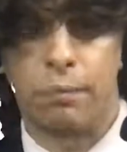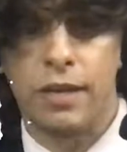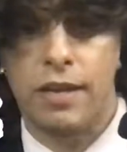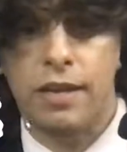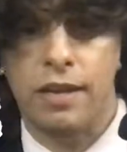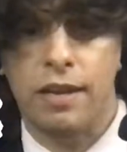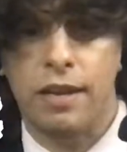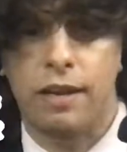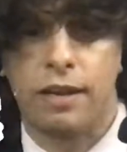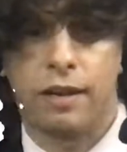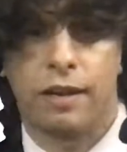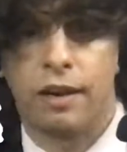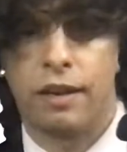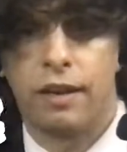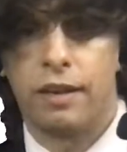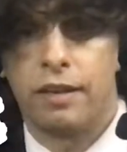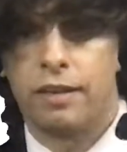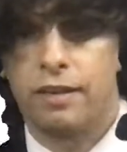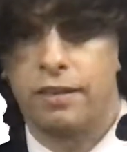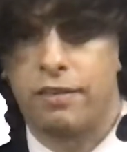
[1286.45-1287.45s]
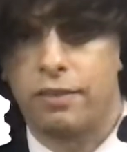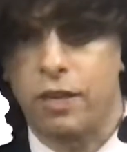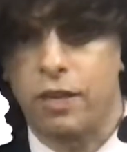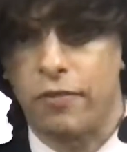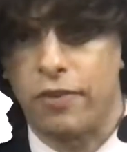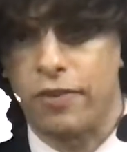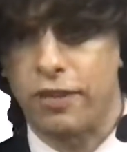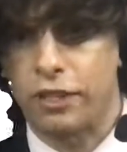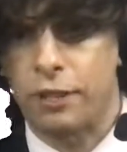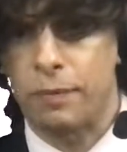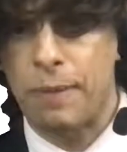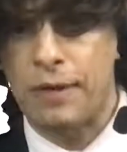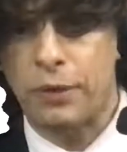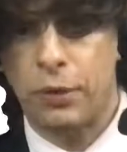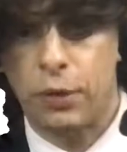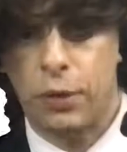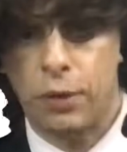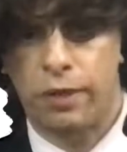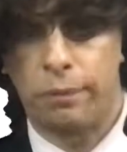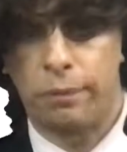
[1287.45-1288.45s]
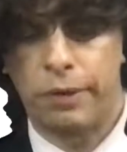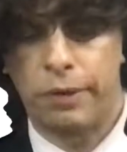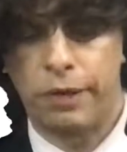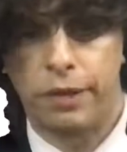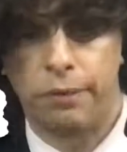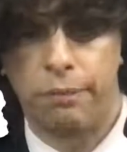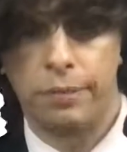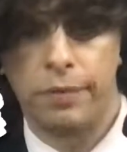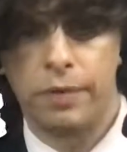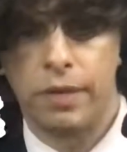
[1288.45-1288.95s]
here to solve for the symmetric equilibrium.